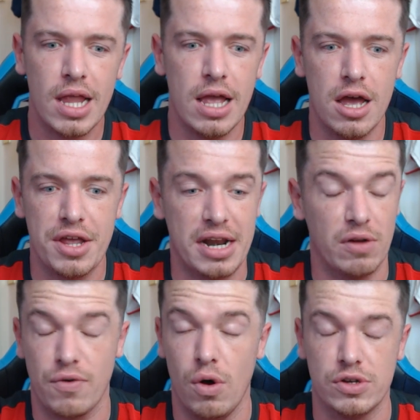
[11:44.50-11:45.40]
and uh,
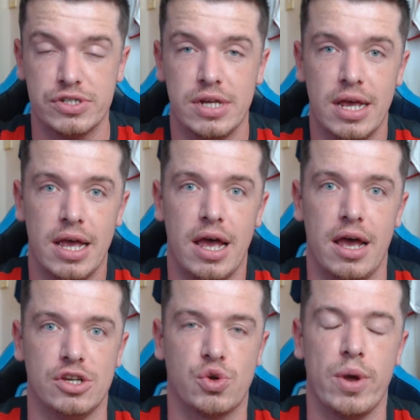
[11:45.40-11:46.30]
of course,
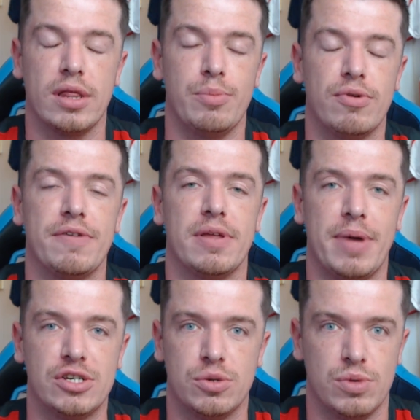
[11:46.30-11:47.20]
uh, just quickly, briefly
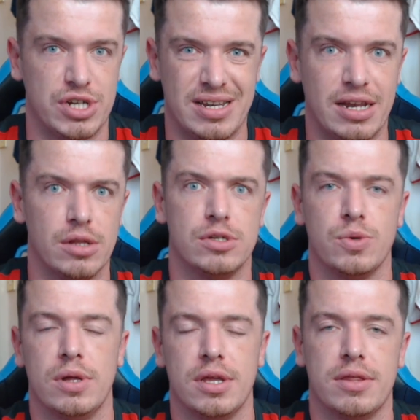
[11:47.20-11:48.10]
mention, which I did allude
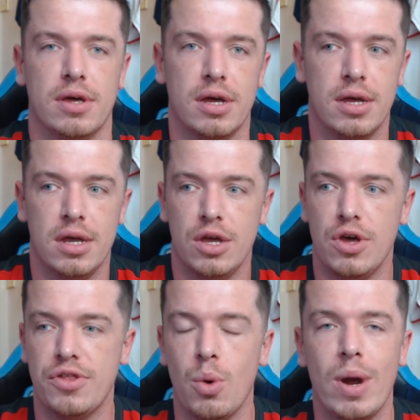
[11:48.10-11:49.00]
to earlier, the,
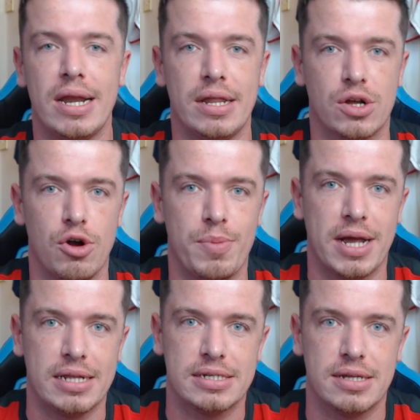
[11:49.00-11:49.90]
the, the win in the cup
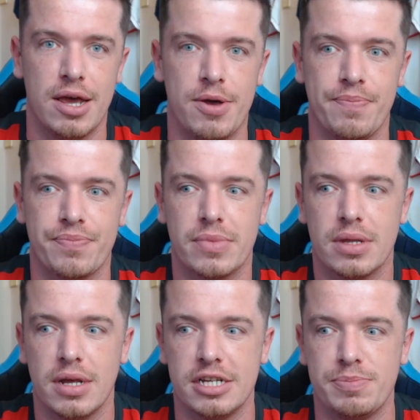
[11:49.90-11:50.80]
against um,
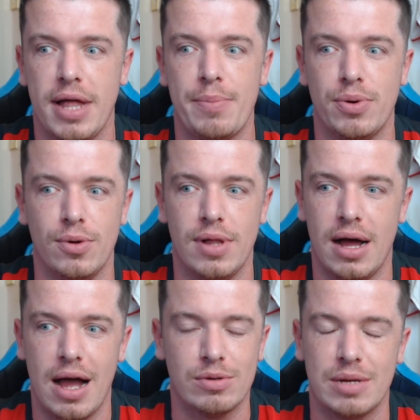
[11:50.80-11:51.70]
against Blackpool.
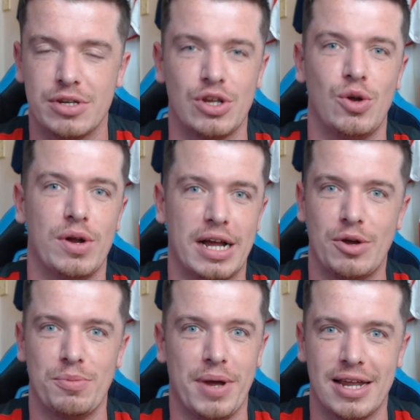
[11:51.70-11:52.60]
I, I, was absolutely gutted I
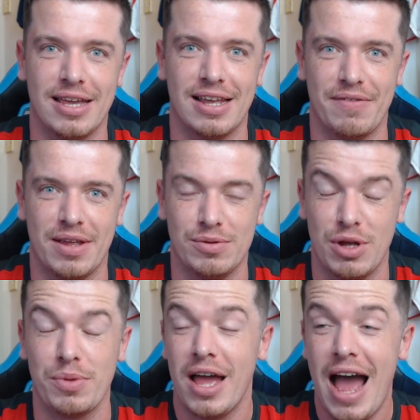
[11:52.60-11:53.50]
couldn't make it, given it was
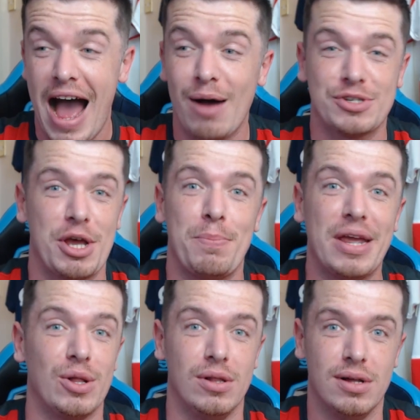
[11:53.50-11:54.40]
on. I was at a
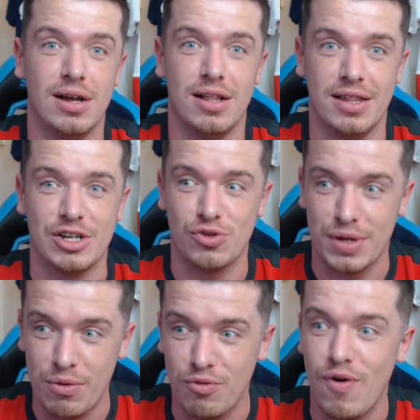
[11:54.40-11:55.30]
meal
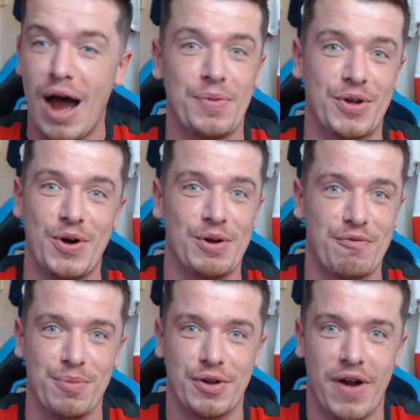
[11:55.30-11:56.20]
literally round the corner
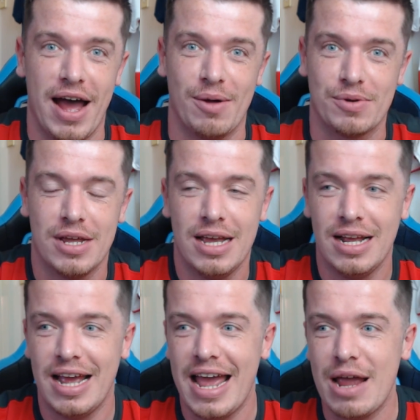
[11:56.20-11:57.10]
from the ground.
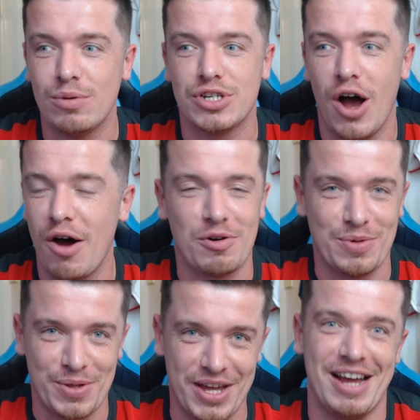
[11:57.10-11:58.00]
It was
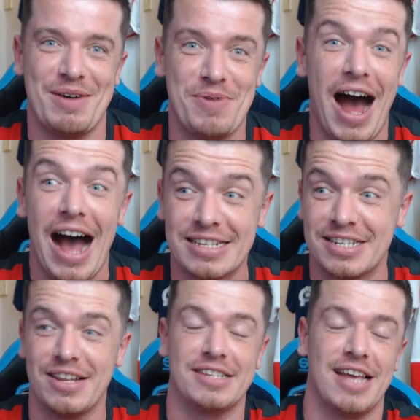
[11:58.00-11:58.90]
horrible, but I had
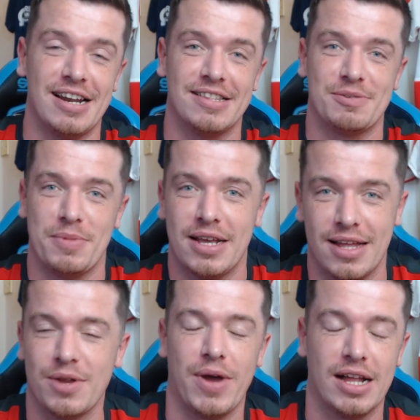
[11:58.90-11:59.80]
to attend this meal
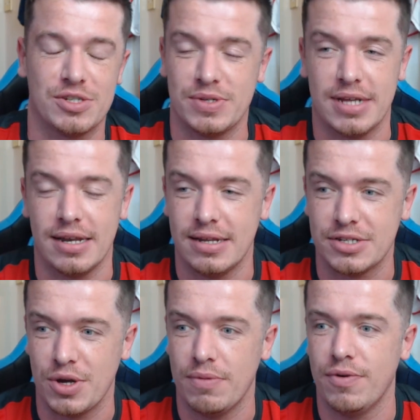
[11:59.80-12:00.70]
anyway. I had to attend it, so